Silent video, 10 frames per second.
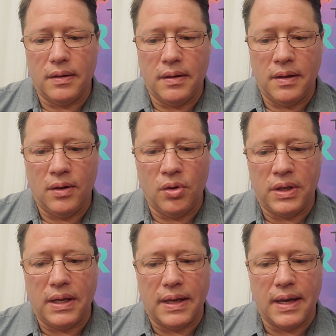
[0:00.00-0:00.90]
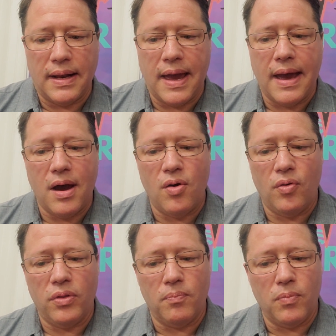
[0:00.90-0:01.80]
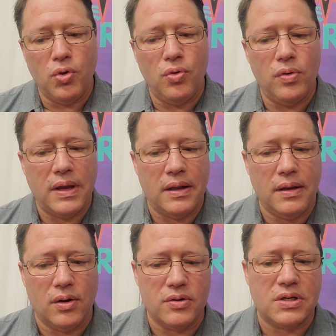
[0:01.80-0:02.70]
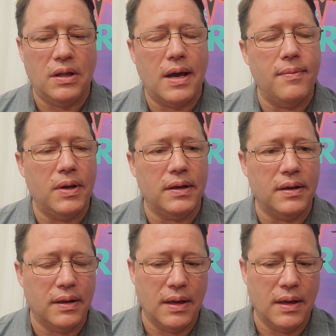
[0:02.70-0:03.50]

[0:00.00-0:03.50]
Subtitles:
And then looking at how the moon and the Earth's climate